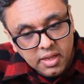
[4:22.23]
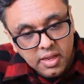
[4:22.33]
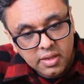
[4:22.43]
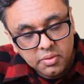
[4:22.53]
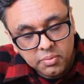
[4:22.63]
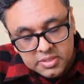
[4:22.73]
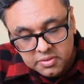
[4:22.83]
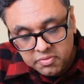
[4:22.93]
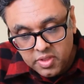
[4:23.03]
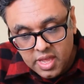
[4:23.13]
and the
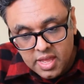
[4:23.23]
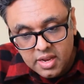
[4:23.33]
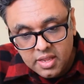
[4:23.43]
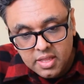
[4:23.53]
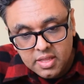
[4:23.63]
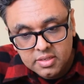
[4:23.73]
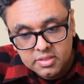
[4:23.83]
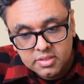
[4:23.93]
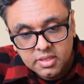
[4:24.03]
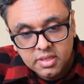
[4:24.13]
reason for that
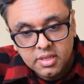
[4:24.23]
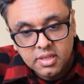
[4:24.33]
is